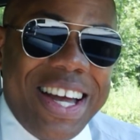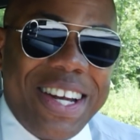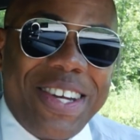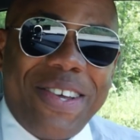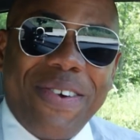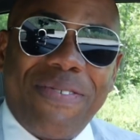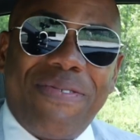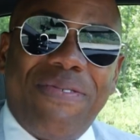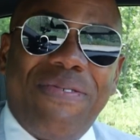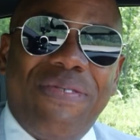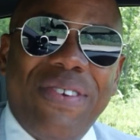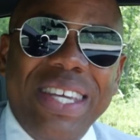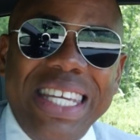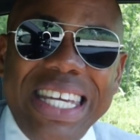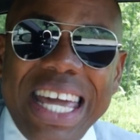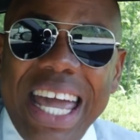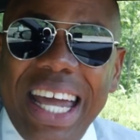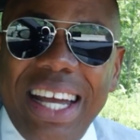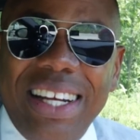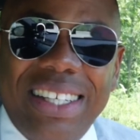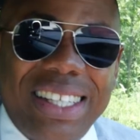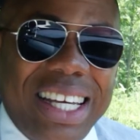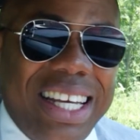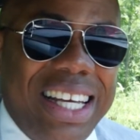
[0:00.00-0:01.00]
The
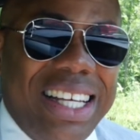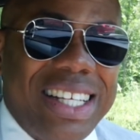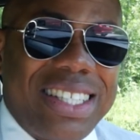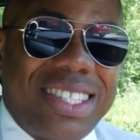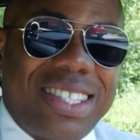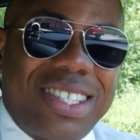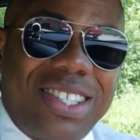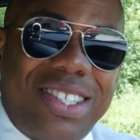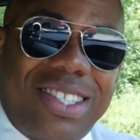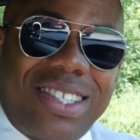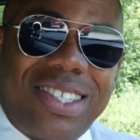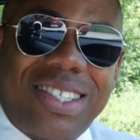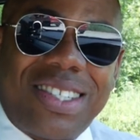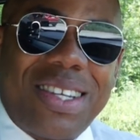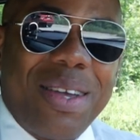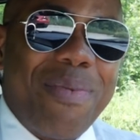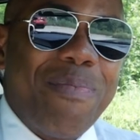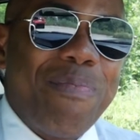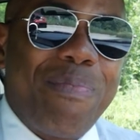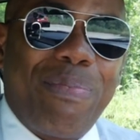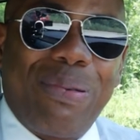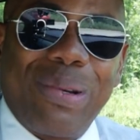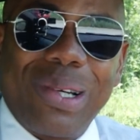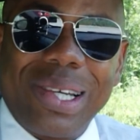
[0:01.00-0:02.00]
V8 is
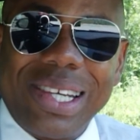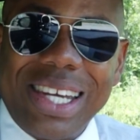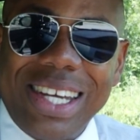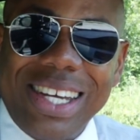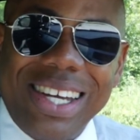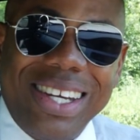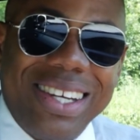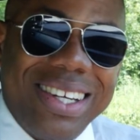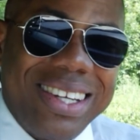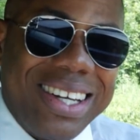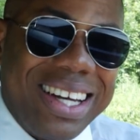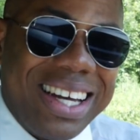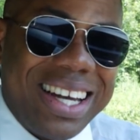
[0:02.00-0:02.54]
simply